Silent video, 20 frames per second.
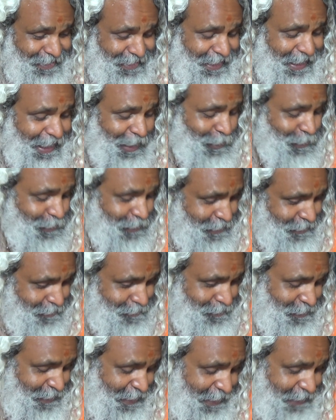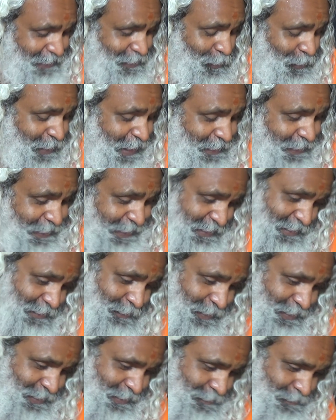However, let's look at the next
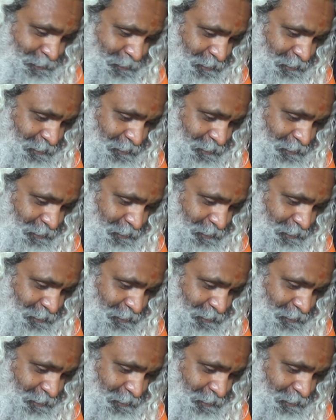verse.